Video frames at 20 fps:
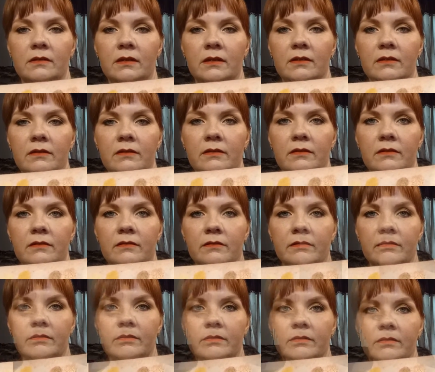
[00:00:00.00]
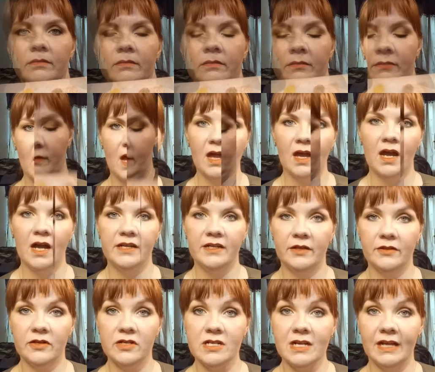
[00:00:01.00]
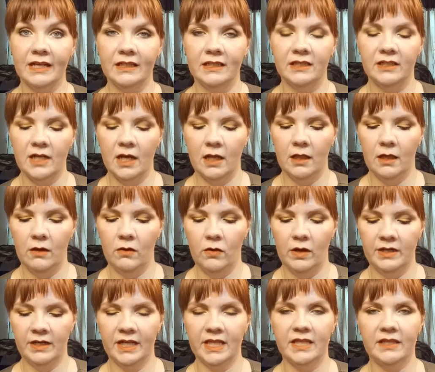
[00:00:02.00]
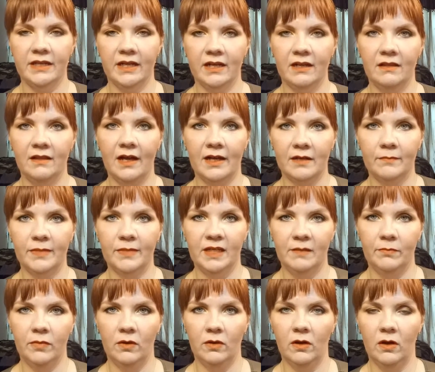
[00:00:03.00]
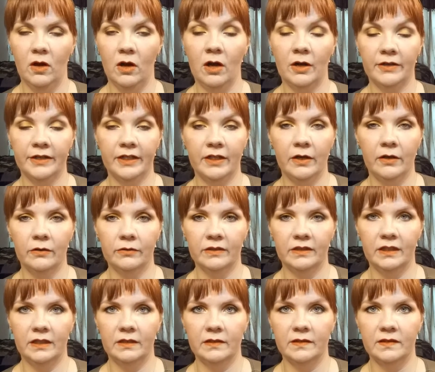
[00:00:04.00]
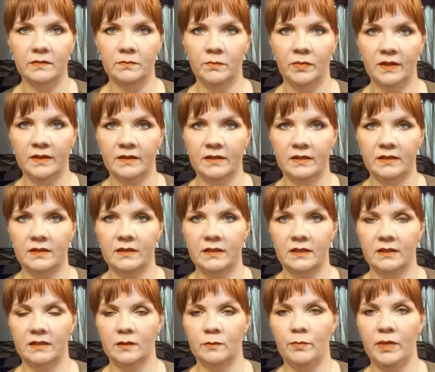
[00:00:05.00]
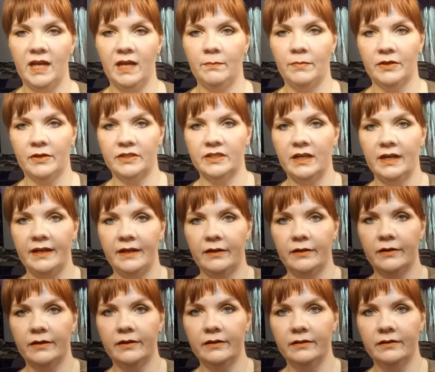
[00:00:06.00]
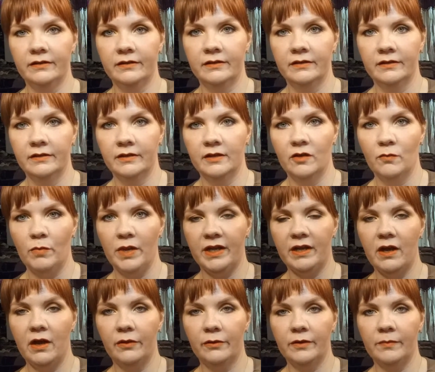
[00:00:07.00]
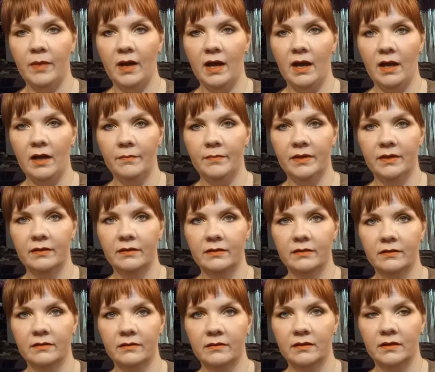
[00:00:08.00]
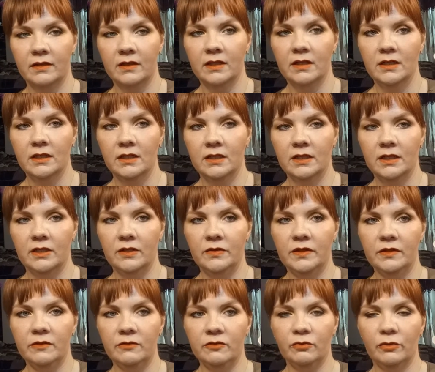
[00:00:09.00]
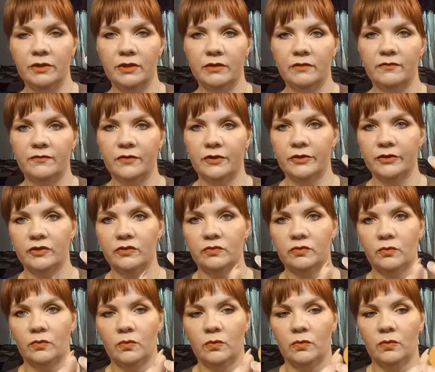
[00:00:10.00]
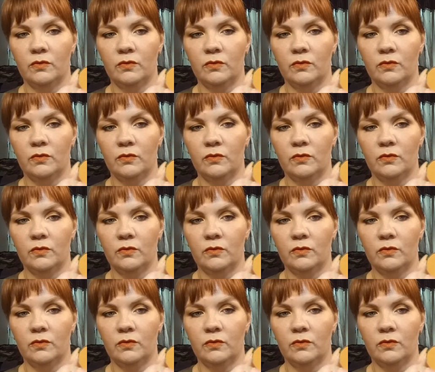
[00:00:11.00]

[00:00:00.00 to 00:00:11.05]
There. Another nice yellow, and I think a lot of people already own this, but this is Paper Tiger by ColourPop. You know, this was one of the first